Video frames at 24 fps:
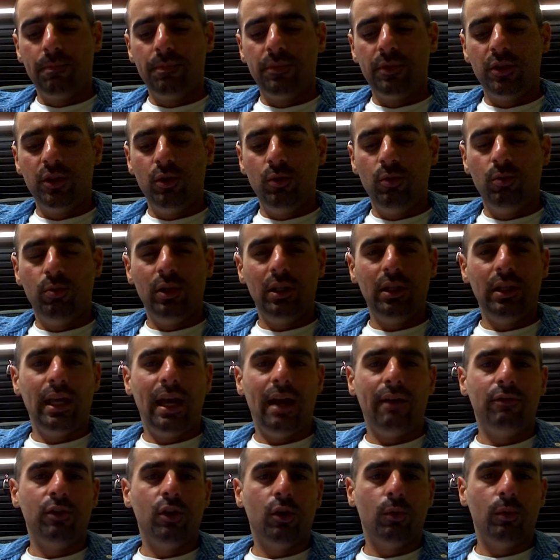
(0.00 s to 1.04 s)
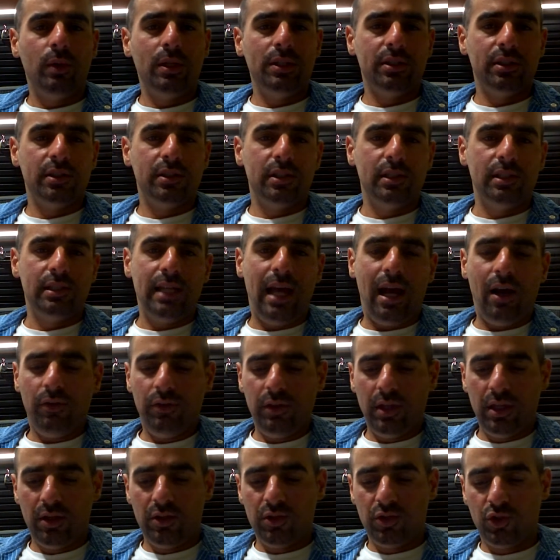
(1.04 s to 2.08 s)
You really have no reason to
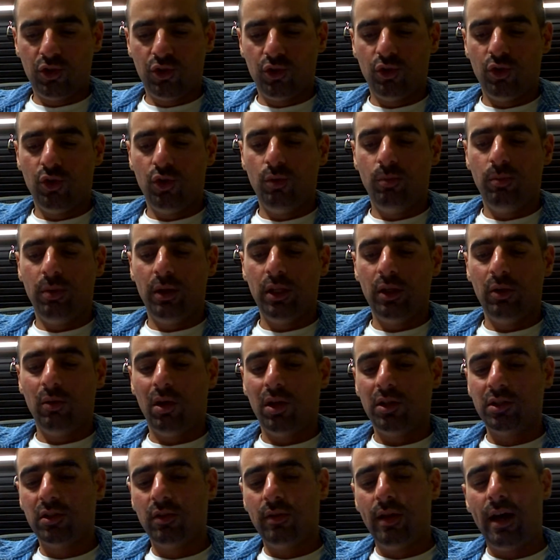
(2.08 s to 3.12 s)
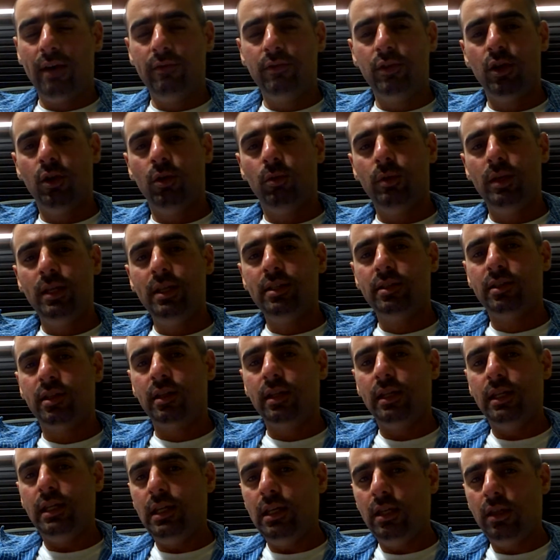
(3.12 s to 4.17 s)
doubt that it's true, but you also have no
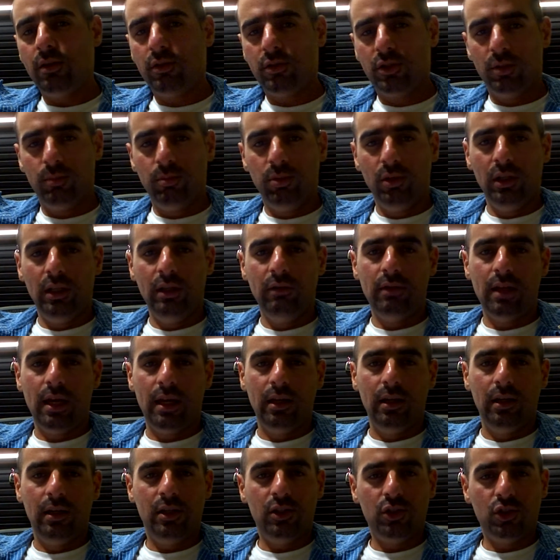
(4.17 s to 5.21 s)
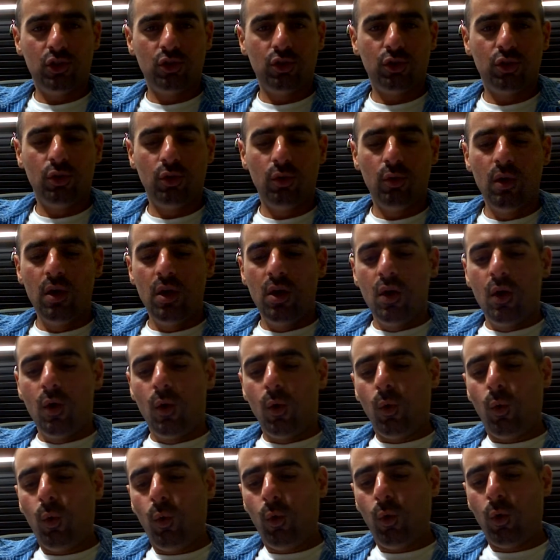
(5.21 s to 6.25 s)
reason either to believe that it is true
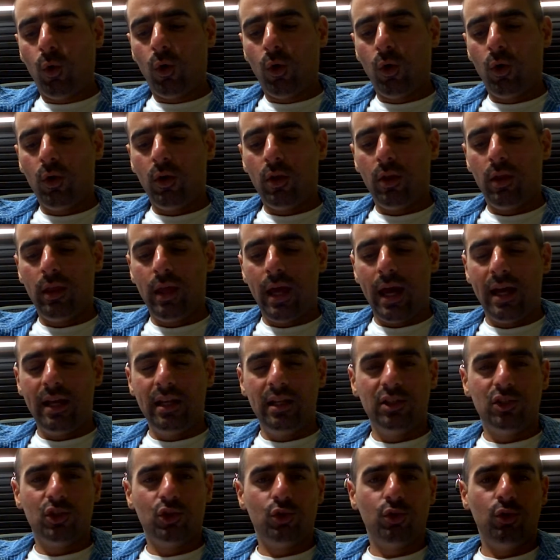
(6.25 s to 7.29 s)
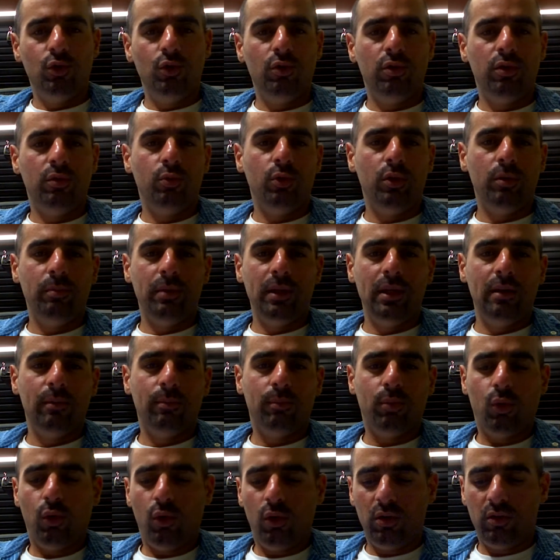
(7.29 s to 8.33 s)
or that its truth would be
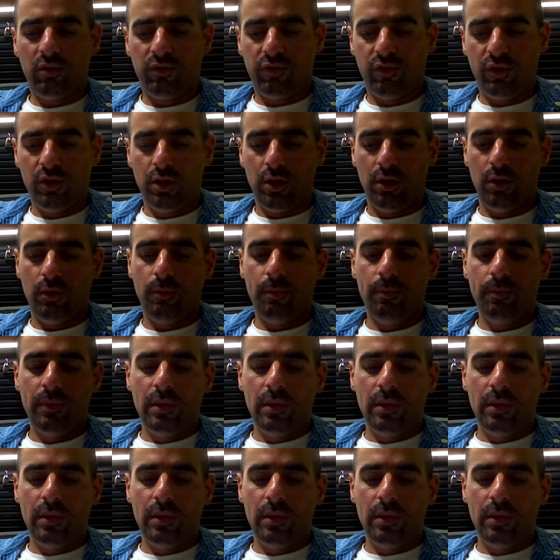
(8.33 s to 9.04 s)
important for you.